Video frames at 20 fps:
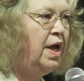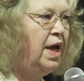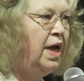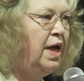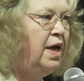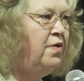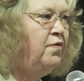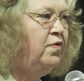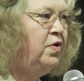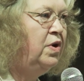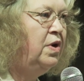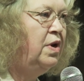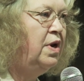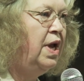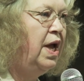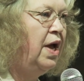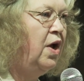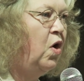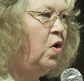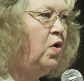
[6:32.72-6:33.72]

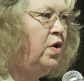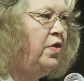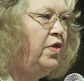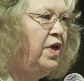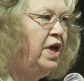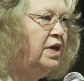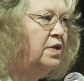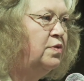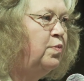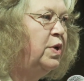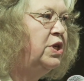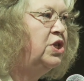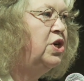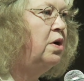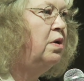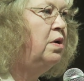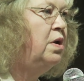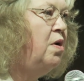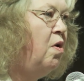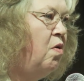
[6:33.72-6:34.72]
even on things which
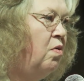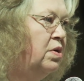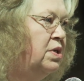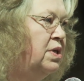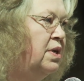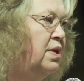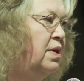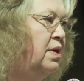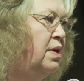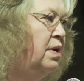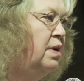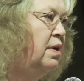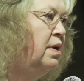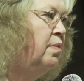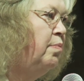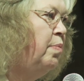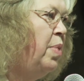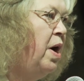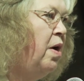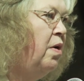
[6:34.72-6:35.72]
are not
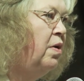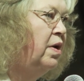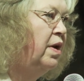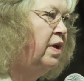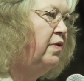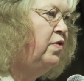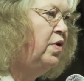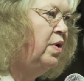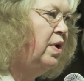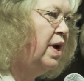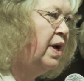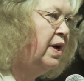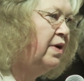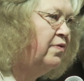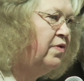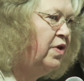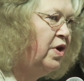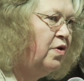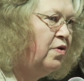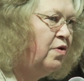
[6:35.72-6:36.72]
part, if you like,
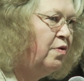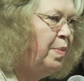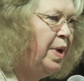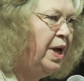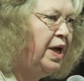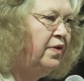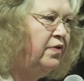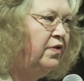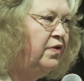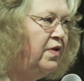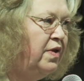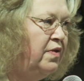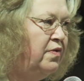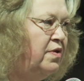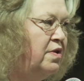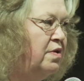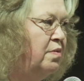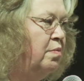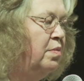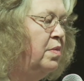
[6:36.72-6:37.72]
of the European
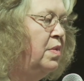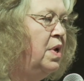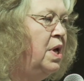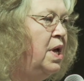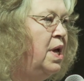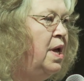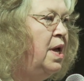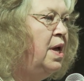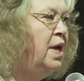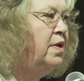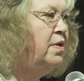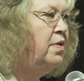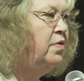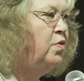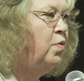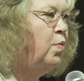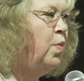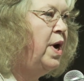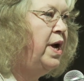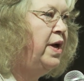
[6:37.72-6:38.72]
system,
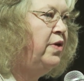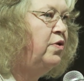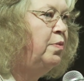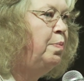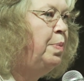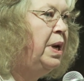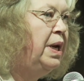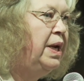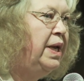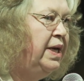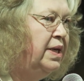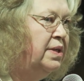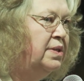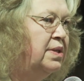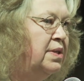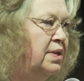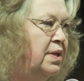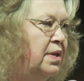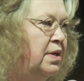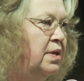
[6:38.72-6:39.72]
the way the
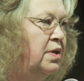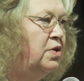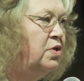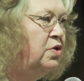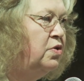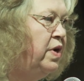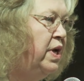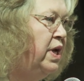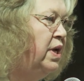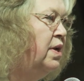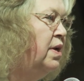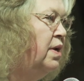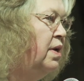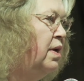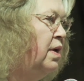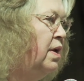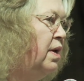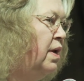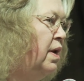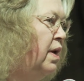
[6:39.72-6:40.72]
police treat
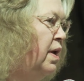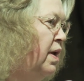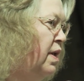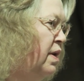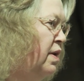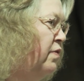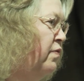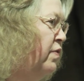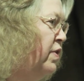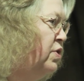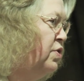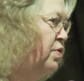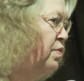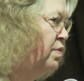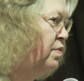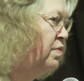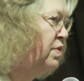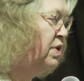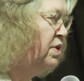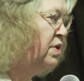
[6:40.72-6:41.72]

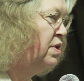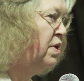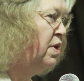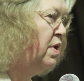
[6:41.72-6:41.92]
individuals,